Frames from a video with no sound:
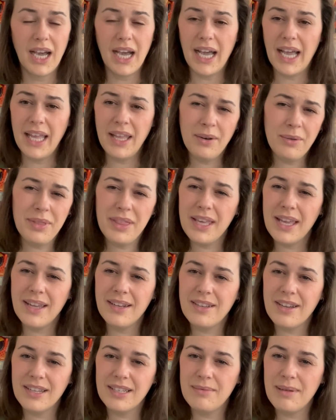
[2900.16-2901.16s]
I don't think I
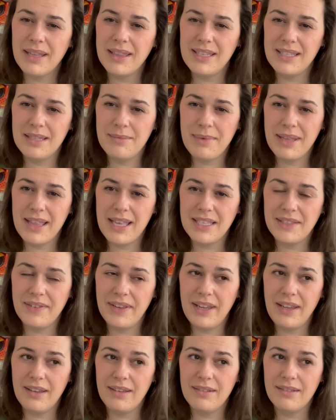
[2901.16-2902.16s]
talked about this in my last
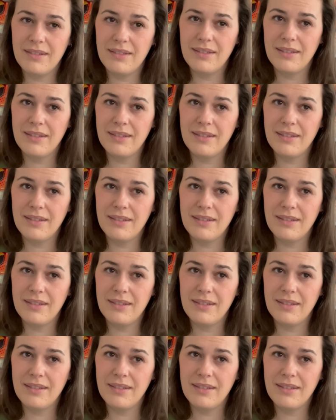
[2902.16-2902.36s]
video.